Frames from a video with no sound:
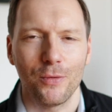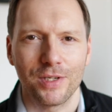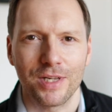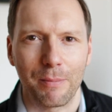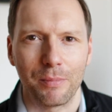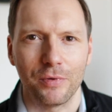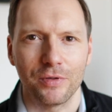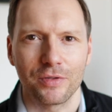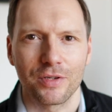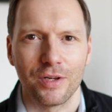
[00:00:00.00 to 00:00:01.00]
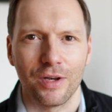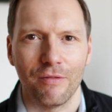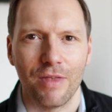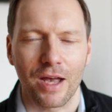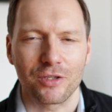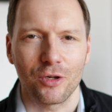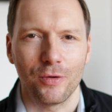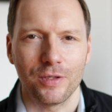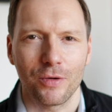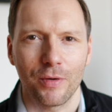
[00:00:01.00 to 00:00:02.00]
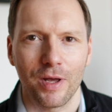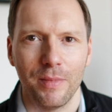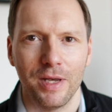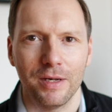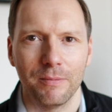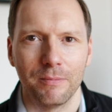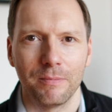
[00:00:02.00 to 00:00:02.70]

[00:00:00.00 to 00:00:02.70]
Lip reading: examples of that so you can see what I mean.